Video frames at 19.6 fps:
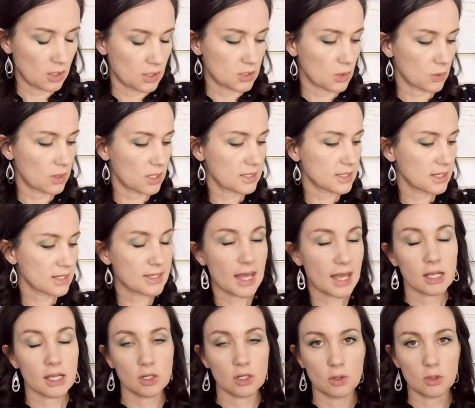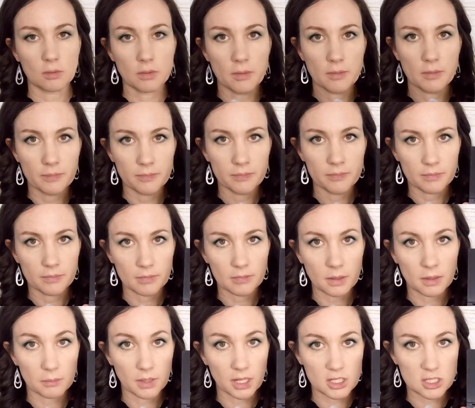So this is that new
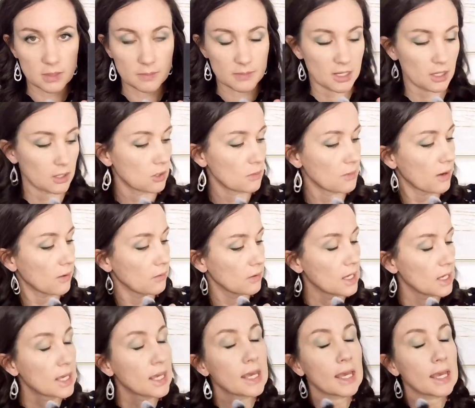blush I'm telling you about.